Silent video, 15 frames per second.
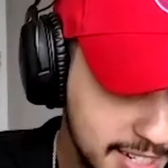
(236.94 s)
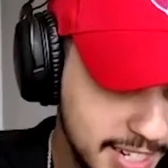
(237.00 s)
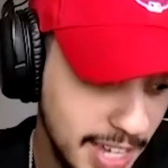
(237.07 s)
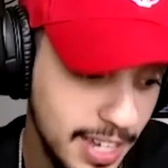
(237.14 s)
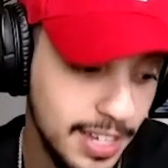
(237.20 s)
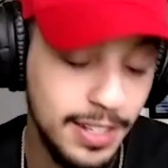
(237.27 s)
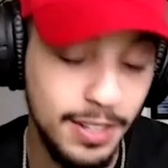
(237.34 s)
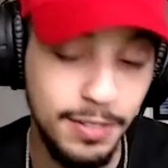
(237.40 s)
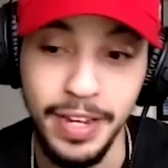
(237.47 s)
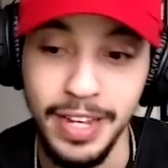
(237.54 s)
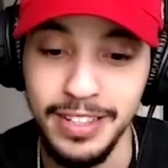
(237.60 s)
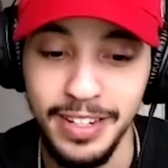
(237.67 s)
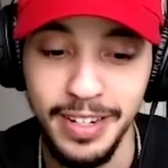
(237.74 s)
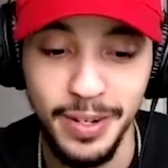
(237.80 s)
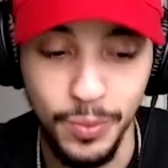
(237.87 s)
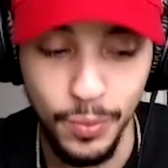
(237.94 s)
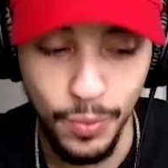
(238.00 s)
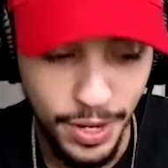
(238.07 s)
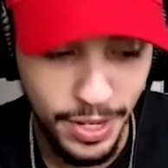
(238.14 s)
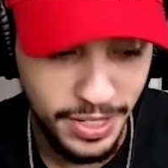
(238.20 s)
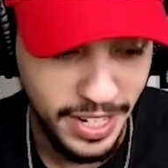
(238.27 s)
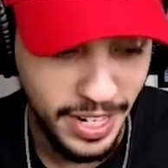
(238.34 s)
like the fact that it
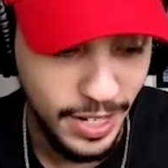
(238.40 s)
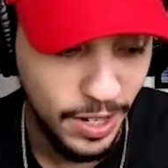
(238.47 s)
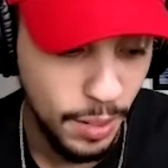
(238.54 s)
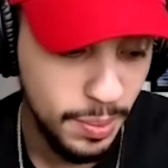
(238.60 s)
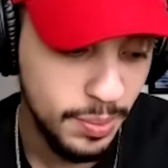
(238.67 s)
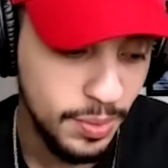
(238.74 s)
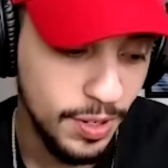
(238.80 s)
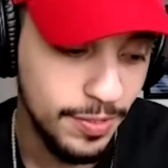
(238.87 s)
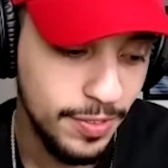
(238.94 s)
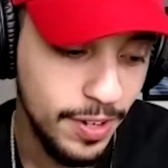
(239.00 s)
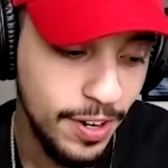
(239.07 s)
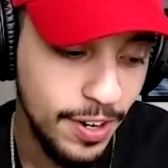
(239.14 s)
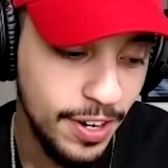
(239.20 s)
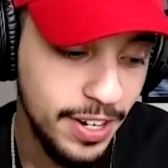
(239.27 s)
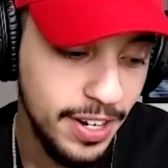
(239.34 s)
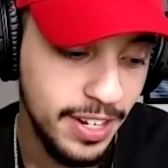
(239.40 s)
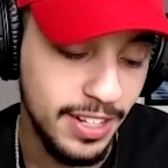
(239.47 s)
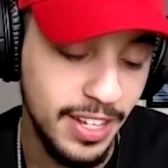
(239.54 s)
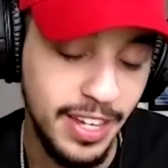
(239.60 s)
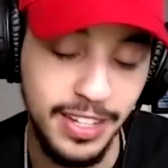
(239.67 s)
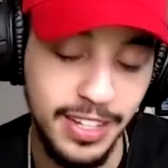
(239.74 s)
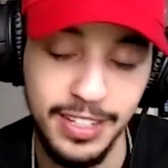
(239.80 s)
worked and it caught people off guard and
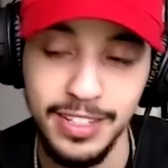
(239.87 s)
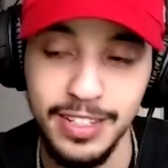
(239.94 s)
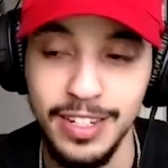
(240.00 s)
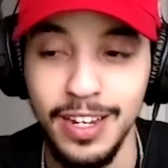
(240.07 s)
like